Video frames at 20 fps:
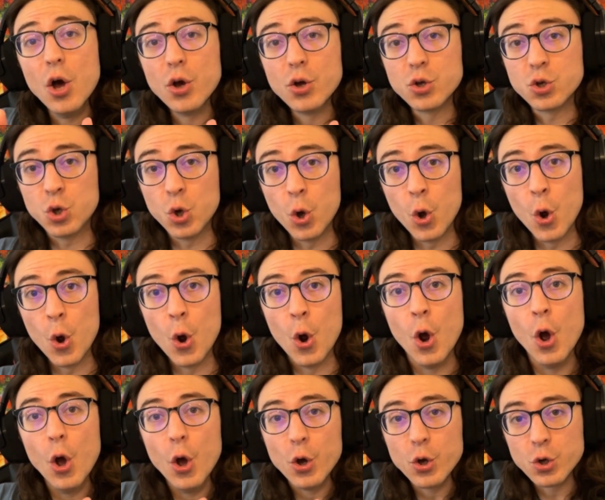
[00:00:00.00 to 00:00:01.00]
g,
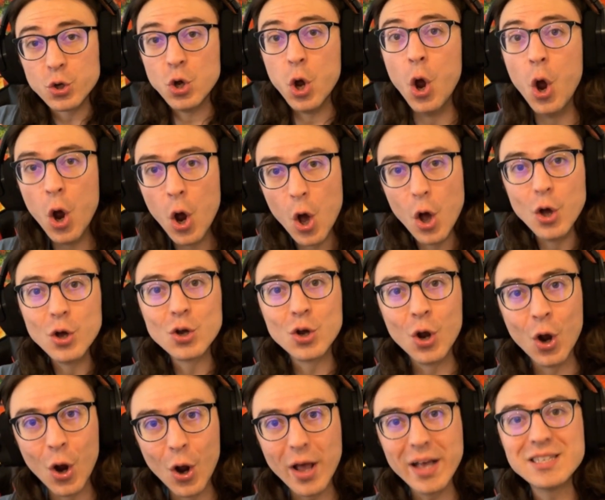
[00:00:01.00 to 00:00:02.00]
g,
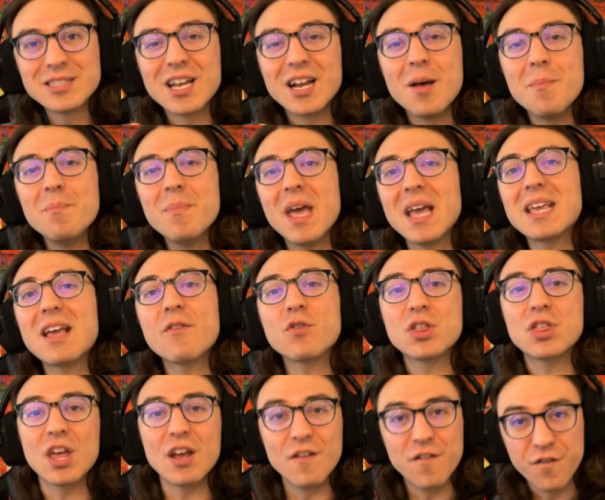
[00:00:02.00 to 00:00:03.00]
is going to make
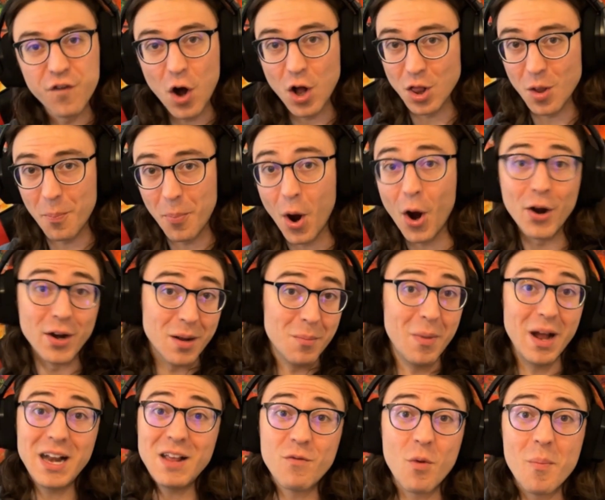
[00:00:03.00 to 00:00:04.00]
everything fall apart. It
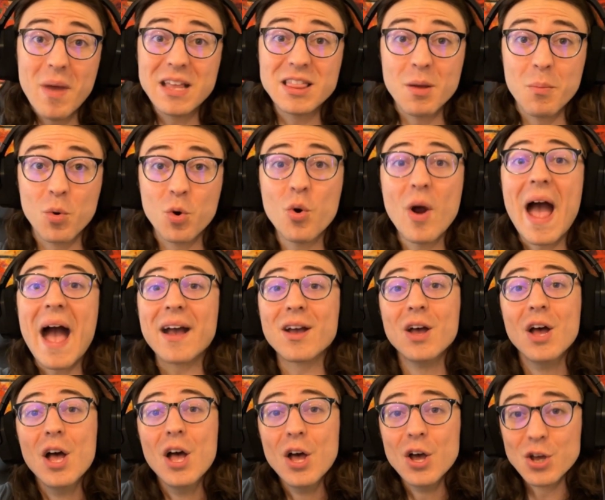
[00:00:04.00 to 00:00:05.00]
might even make them crack.
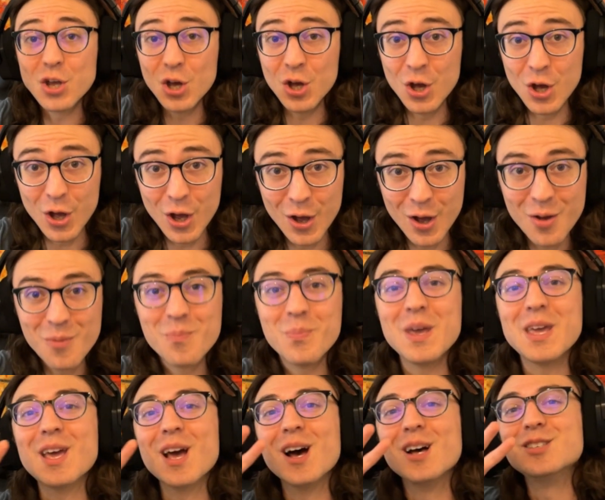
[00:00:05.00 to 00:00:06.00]

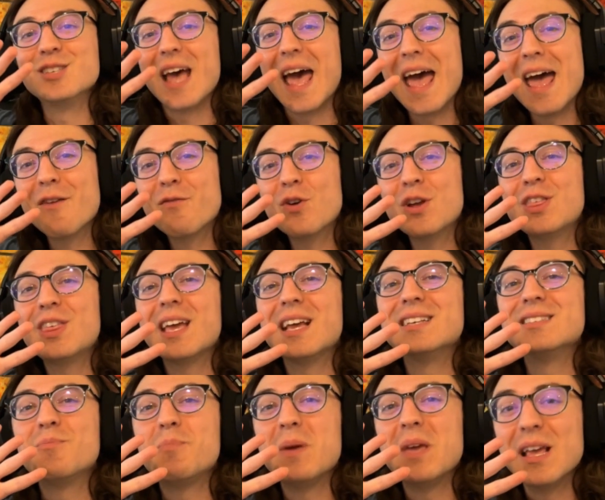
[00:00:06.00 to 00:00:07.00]
Because everything
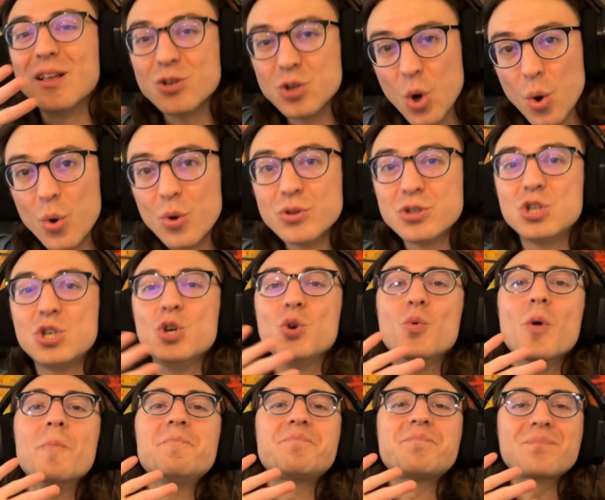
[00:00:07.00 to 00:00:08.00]
is being told
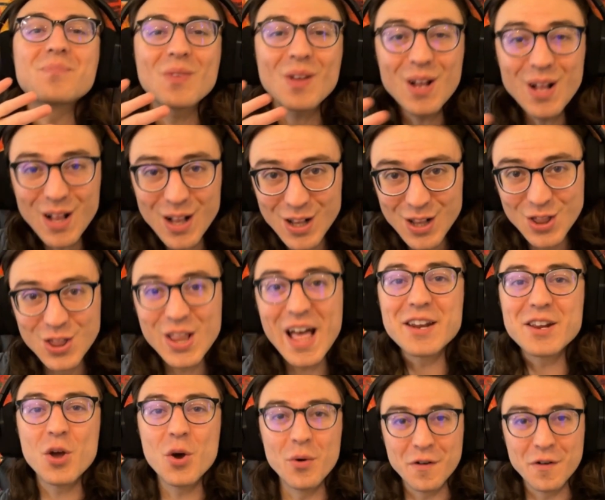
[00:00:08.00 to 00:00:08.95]
to let go